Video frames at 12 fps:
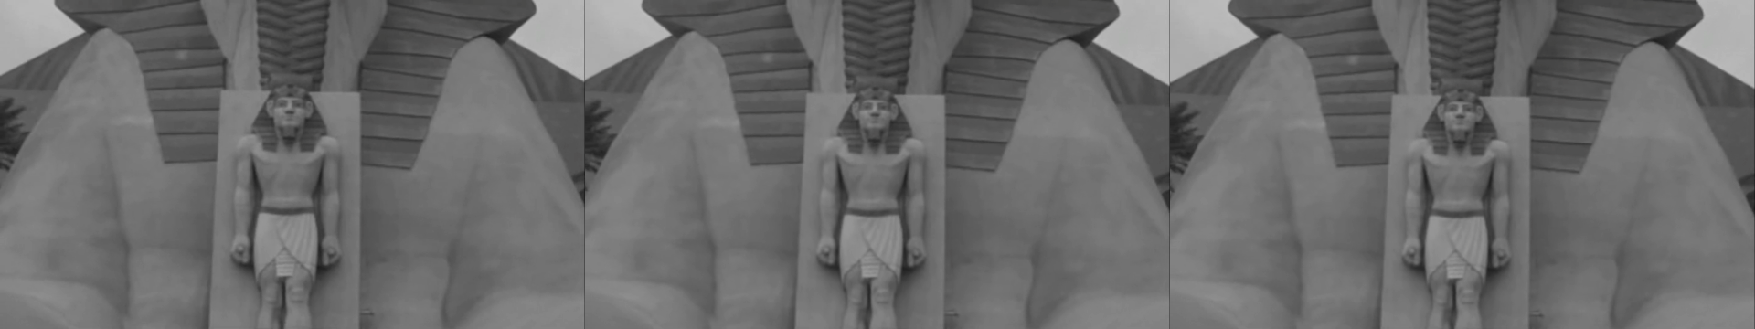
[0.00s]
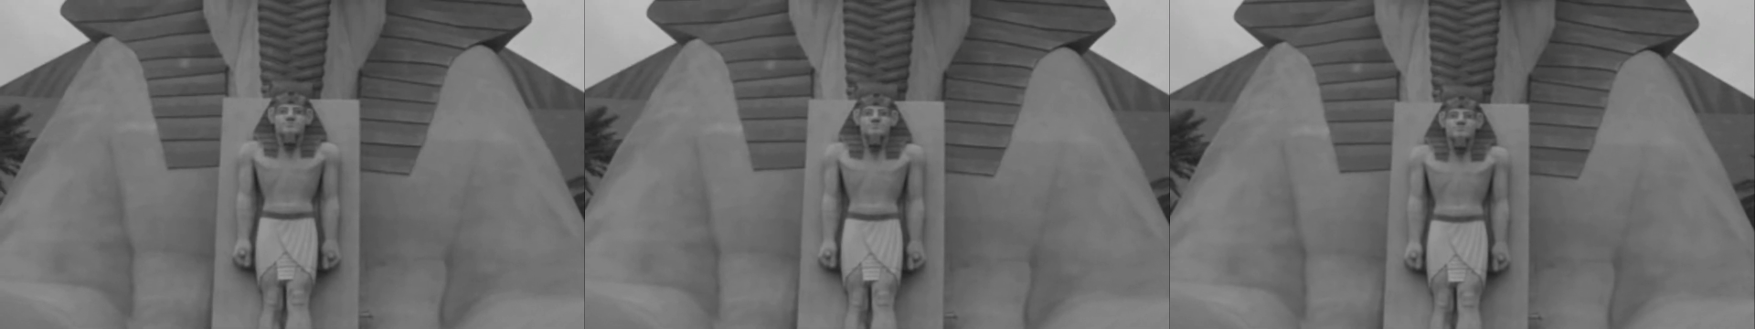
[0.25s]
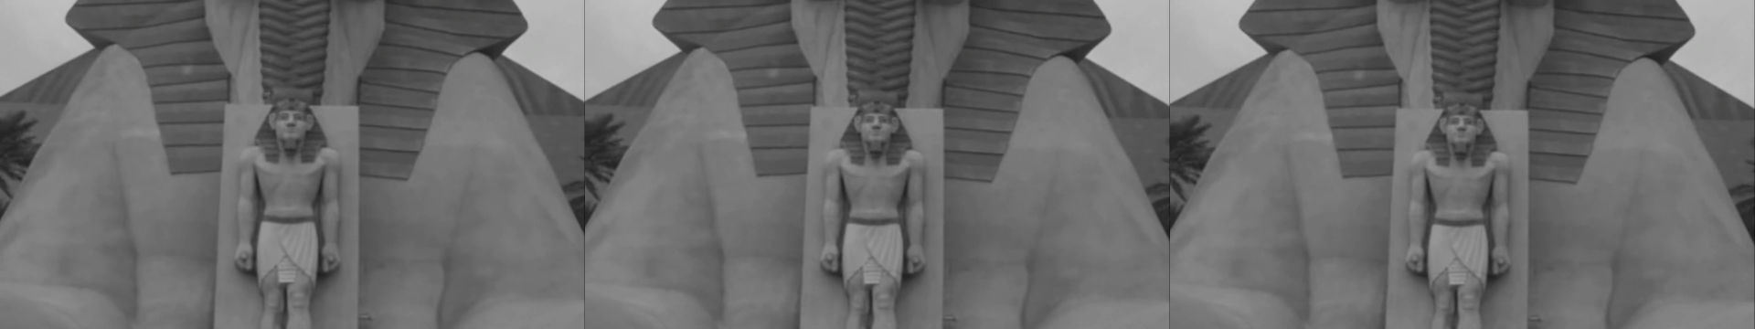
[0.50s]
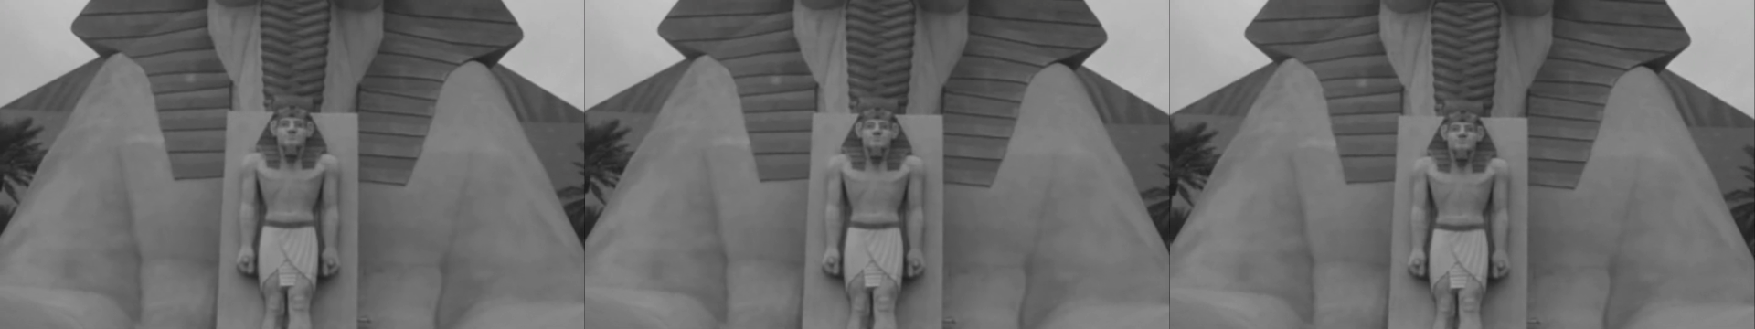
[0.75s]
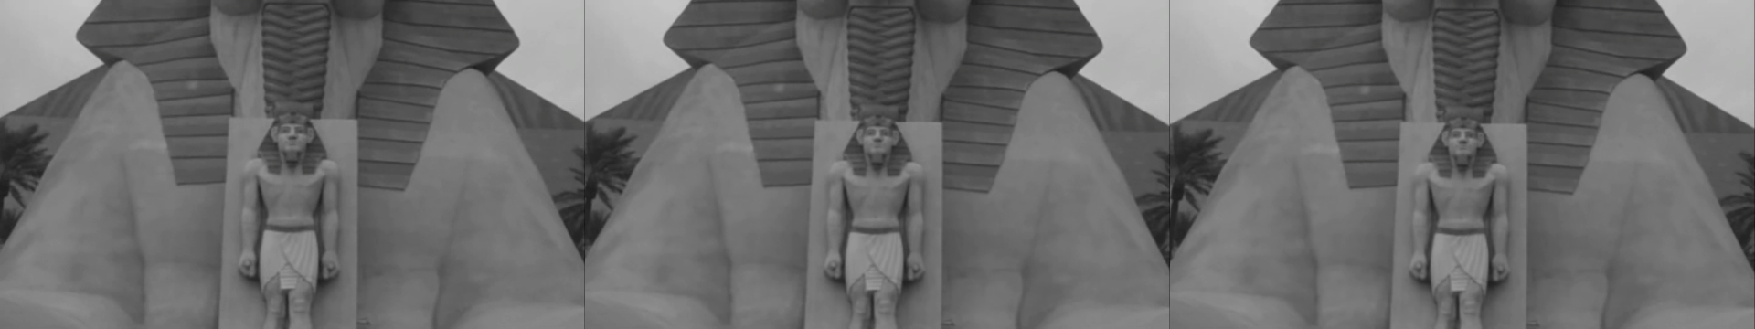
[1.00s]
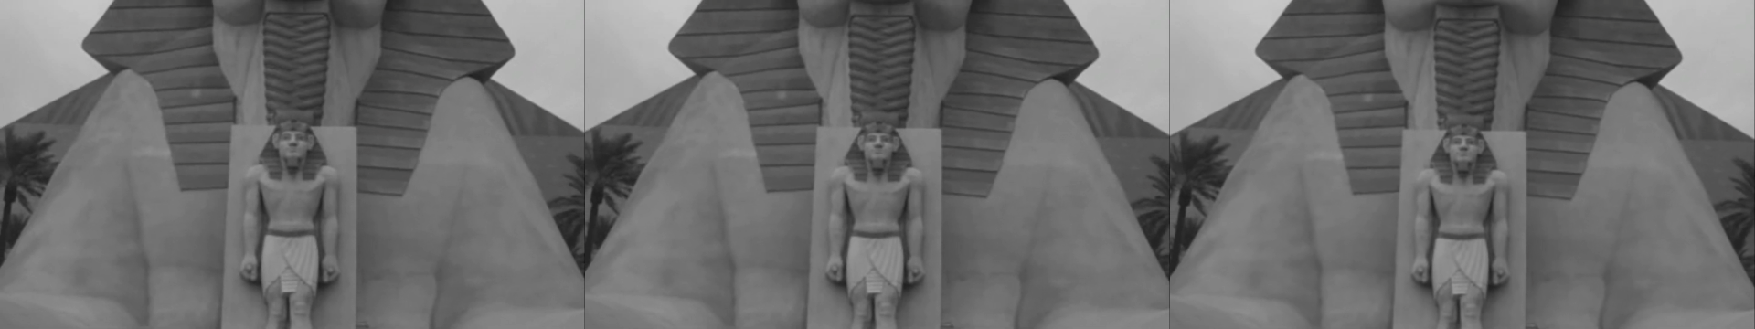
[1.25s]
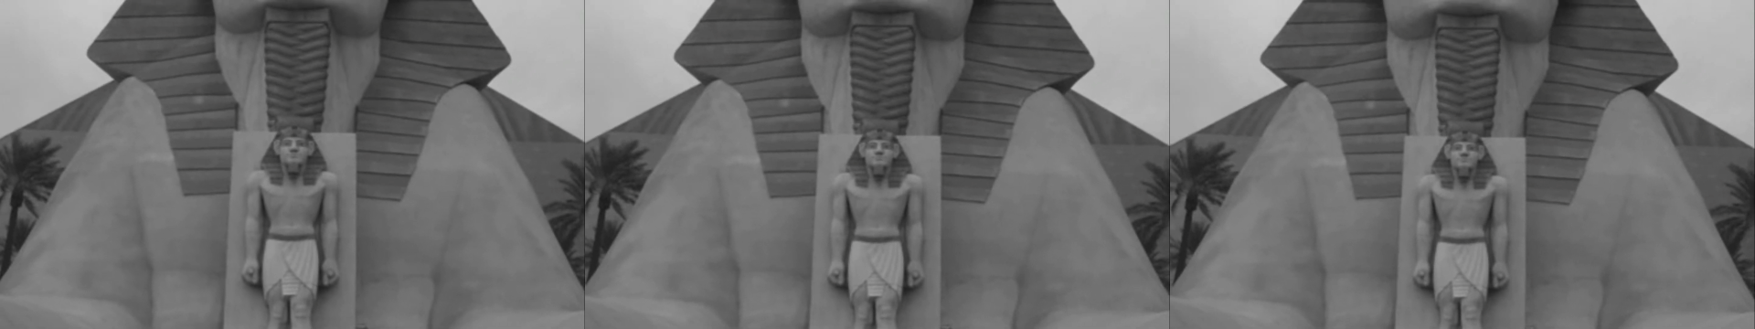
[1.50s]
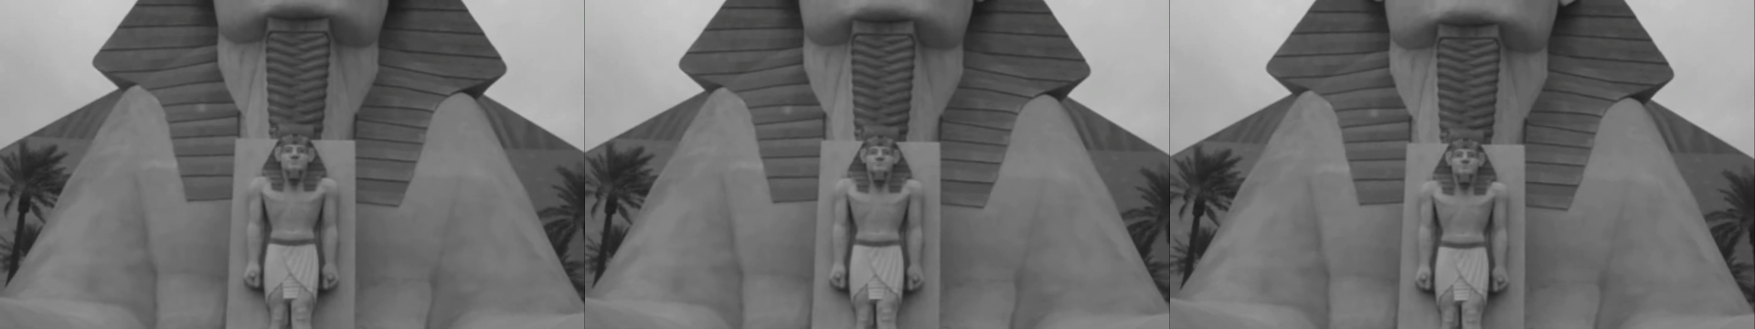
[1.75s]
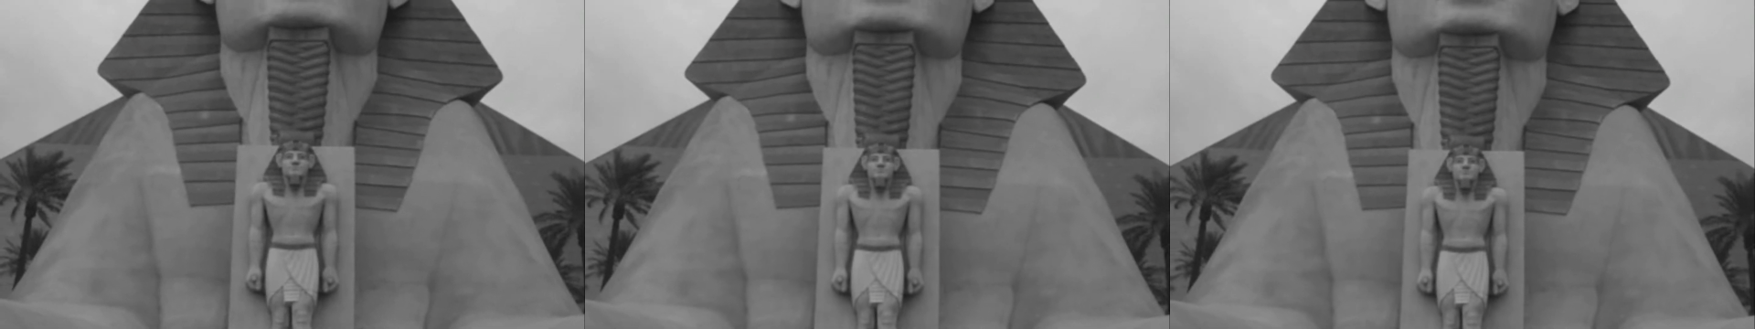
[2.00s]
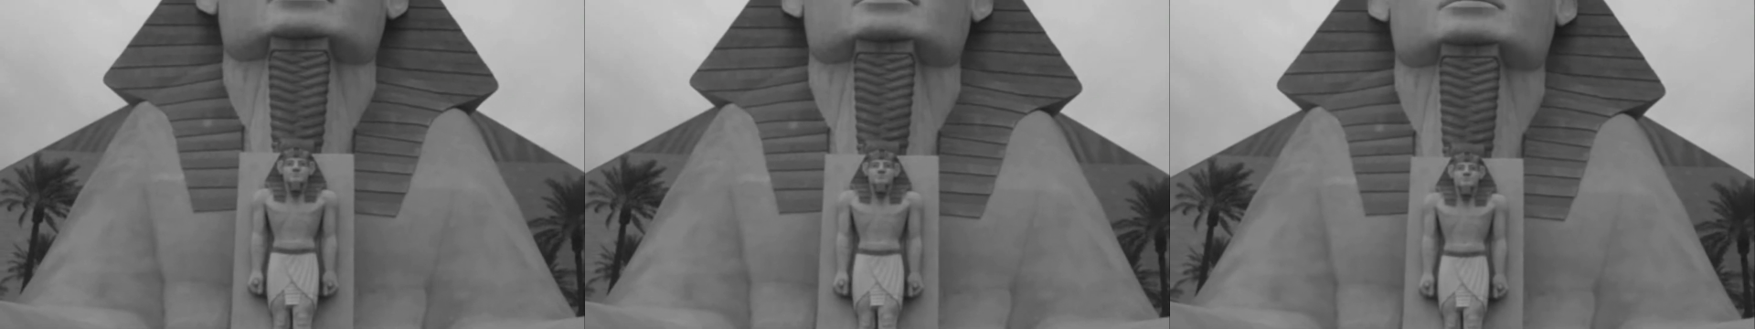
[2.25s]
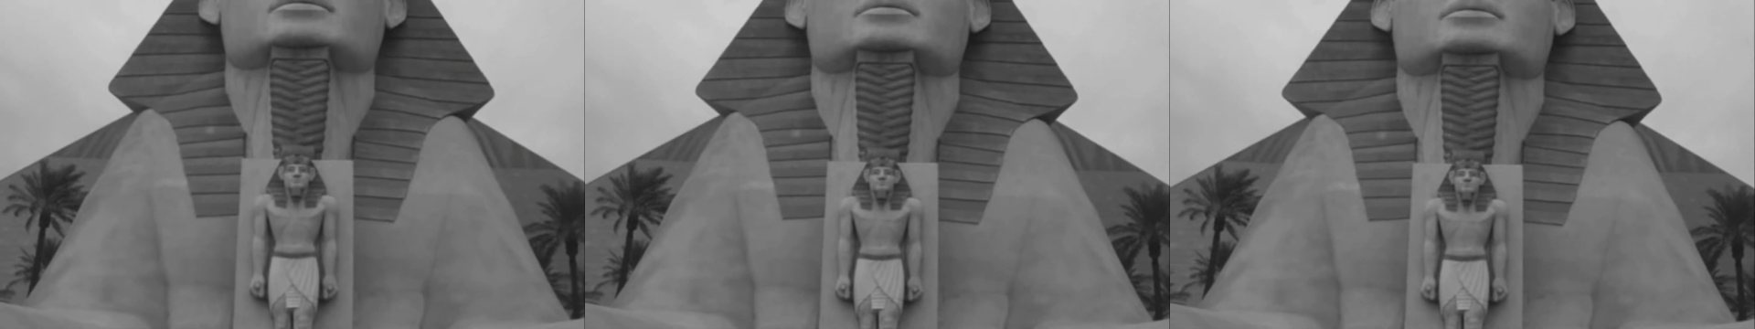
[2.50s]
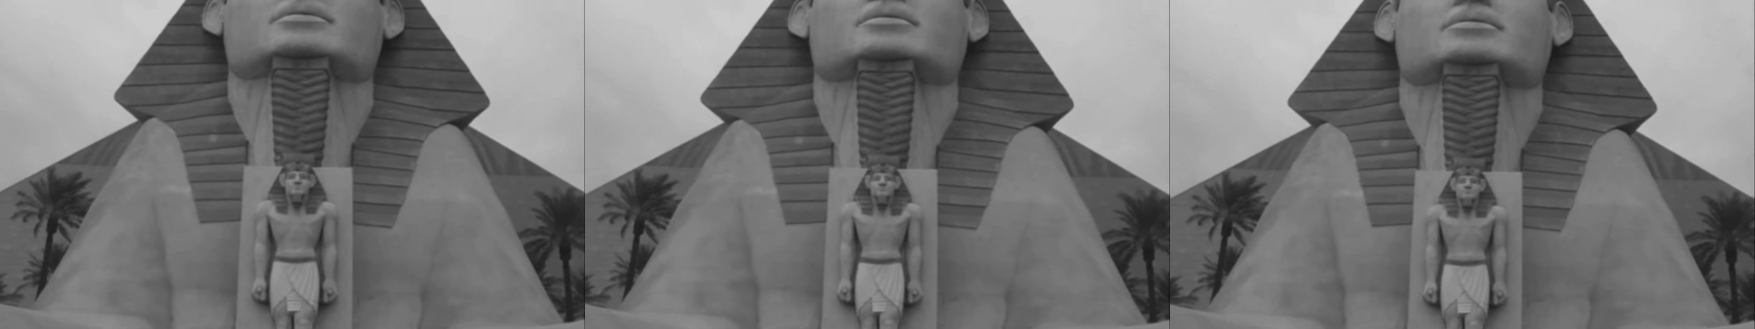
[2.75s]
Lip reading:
[unreadable: no face in view]